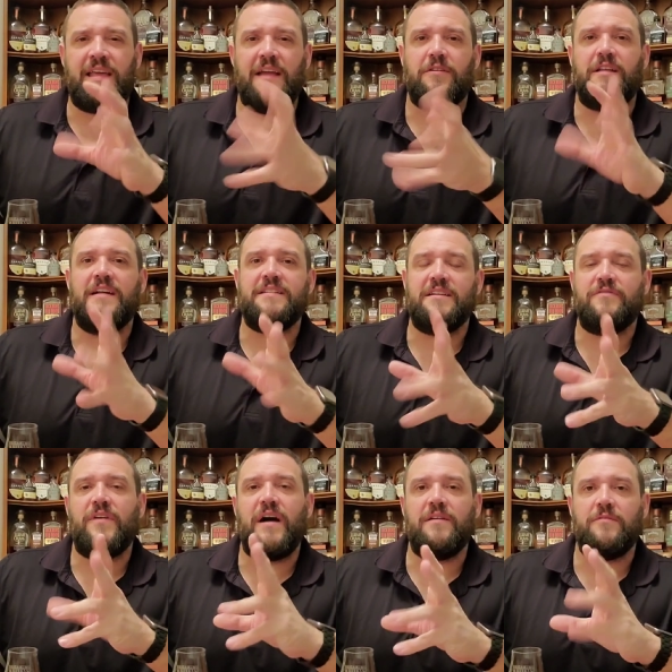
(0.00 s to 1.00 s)
can't really
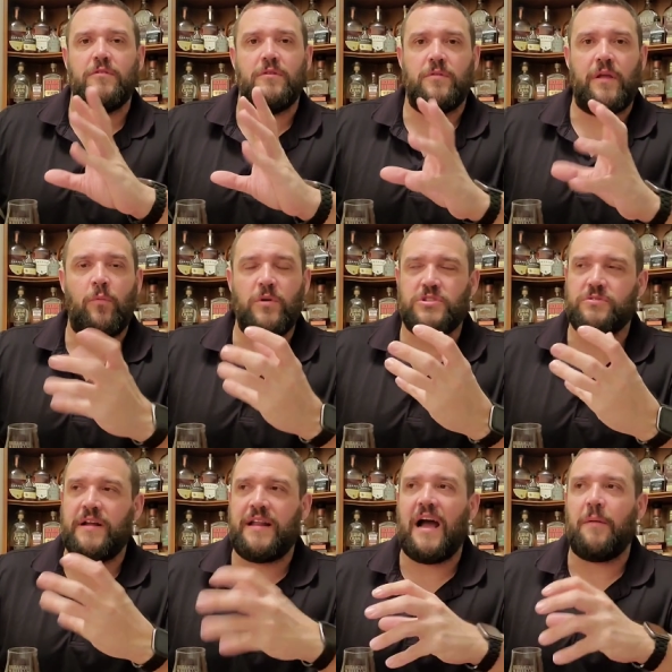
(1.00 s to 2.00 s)
identify like which
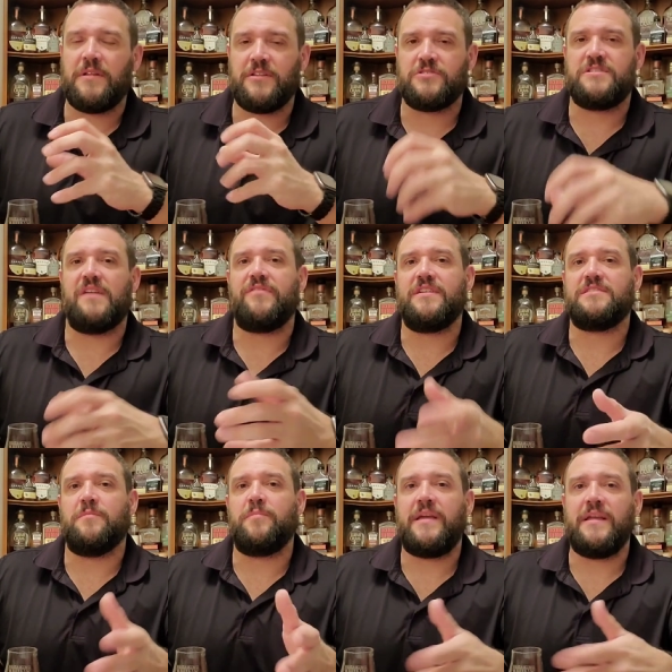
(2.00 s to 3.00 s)
right now, but there's definitely
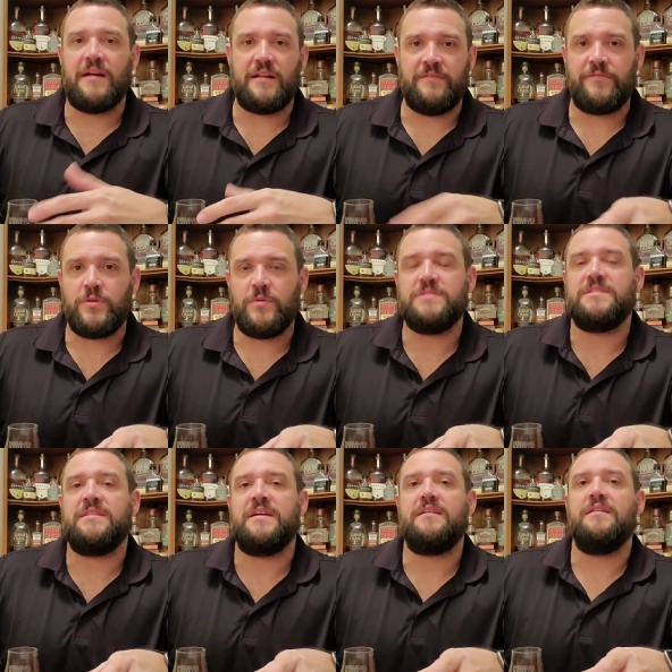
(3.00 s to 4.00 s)
some peanut influence
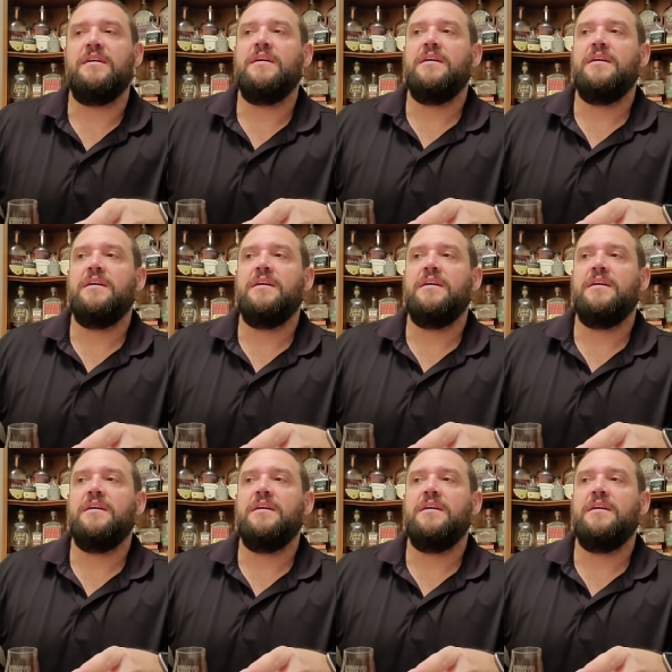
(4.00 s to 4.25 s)
in there.